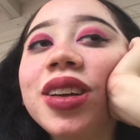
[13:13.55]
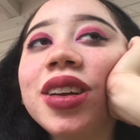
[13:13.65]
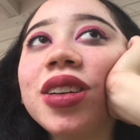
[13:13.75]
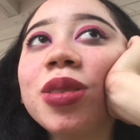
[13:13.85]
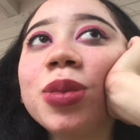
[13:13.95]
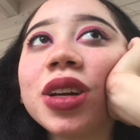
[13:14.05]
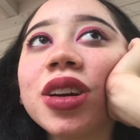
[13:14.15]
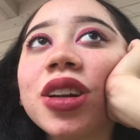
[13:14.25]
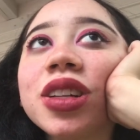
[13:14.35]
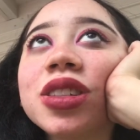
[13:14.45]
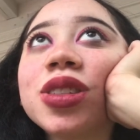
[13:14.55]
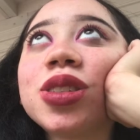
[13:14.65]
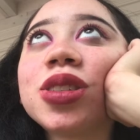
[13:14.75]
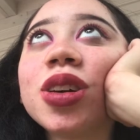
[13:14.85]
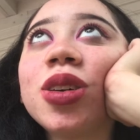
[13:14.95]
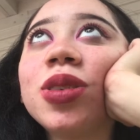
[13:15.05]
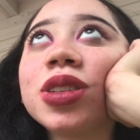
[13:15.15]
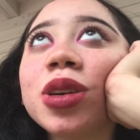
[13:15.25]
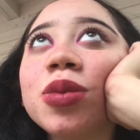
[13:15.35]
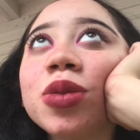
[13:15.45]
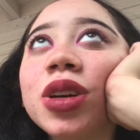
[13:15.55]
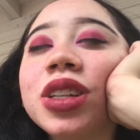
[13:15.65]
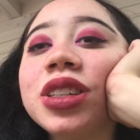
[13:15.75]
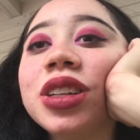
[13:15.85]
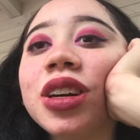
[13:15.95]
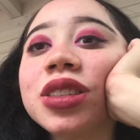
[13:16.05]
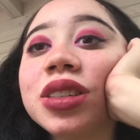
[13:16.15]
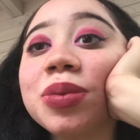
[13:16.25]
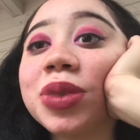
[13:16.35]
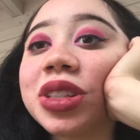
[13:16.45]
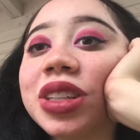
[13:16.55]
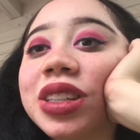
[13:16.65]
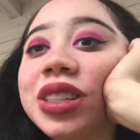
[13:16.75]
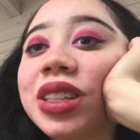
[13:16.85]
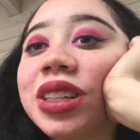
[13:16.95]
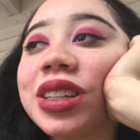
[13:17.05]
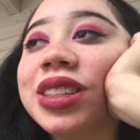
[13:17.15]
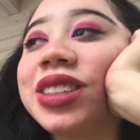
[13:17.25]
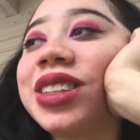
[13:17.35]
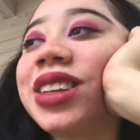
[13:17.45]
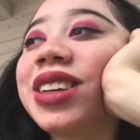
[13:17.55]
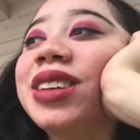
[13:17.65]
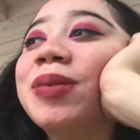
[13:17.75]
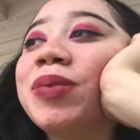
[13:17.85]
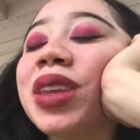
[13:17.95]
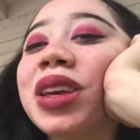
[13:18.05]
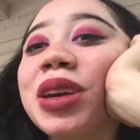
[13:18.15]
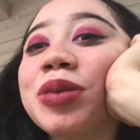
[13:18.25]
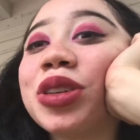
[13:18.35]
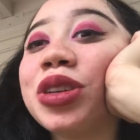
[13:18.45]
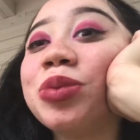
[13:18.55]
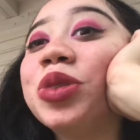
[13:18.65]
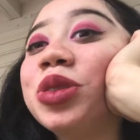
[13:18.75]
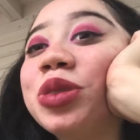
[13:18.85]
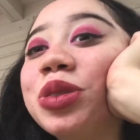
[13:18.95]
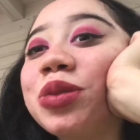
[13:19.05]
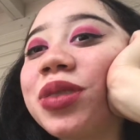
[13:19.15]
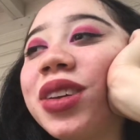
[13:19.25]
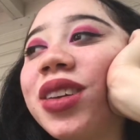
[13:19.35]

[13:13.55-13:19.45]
and oh my god, it's so uncomfortable. I did not sleep much last night because I kept trying to move.